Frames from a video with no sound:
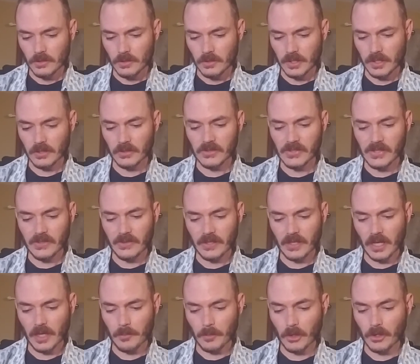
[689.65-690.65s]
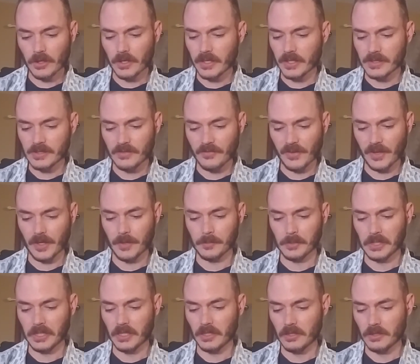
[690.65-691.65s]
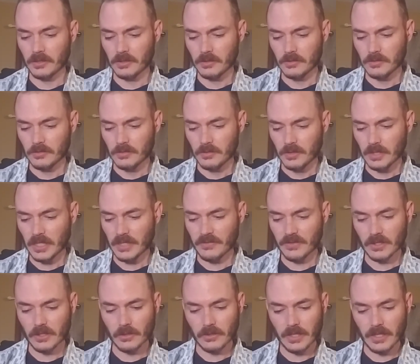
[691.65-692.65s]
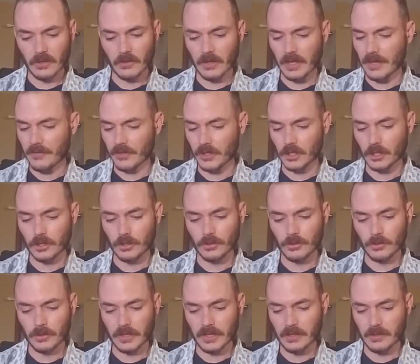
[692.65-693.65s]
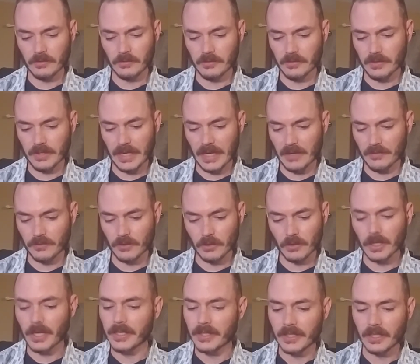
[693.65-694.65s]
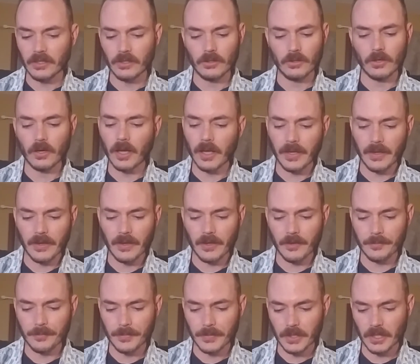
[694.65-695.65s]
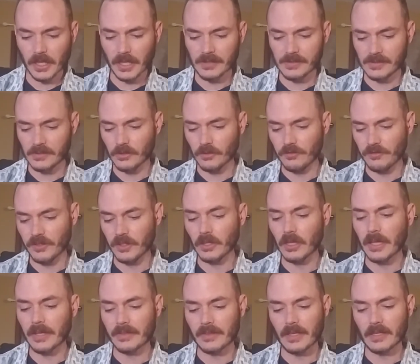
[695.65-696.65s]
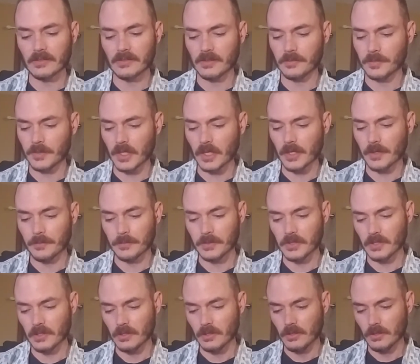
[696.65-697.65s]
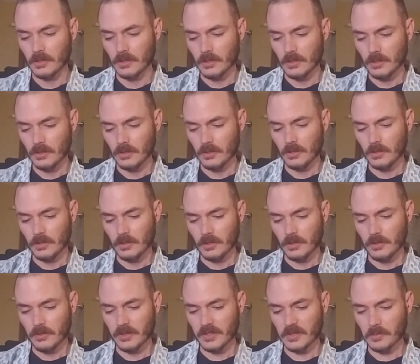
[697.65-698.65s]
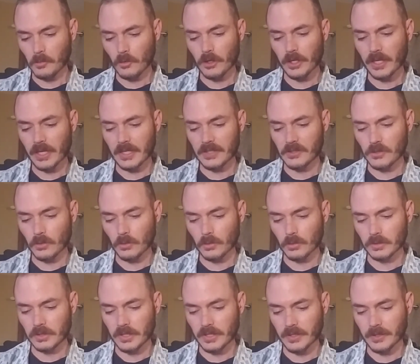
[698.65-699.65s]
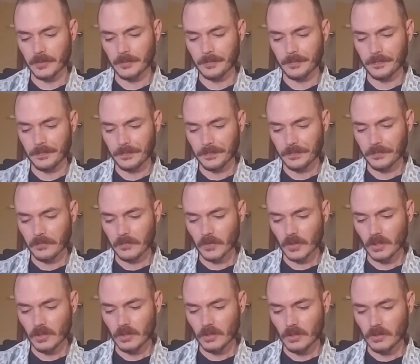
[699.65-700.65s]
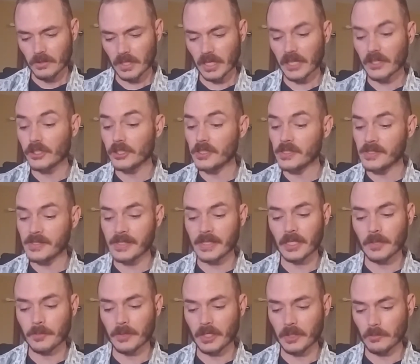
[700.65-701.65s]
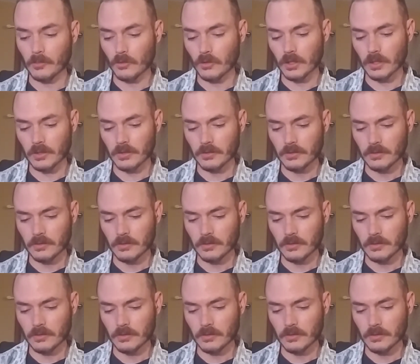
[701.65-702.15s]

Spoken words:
Guilty that I'm hurting his family. Even though they don't have a clue and they have no idea who I am, I still feel like that sometimes. This morning I told him that I couldn't see him anymore.